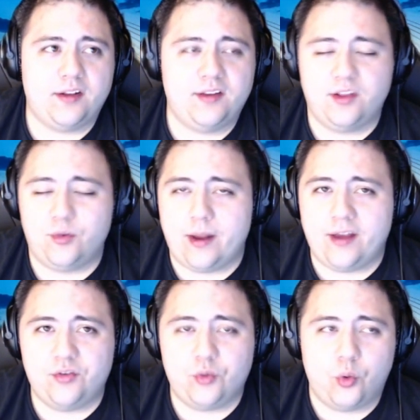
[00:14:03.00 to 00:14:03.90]
did the
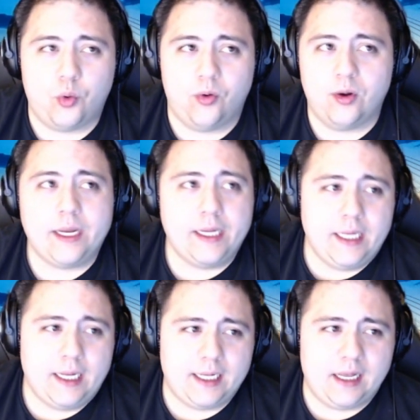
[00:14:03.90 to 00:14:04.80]
rest, or
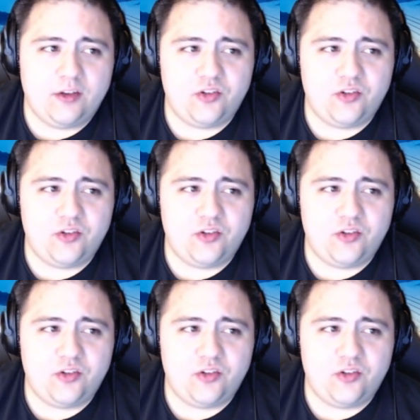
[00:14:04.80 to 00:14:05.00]
uh,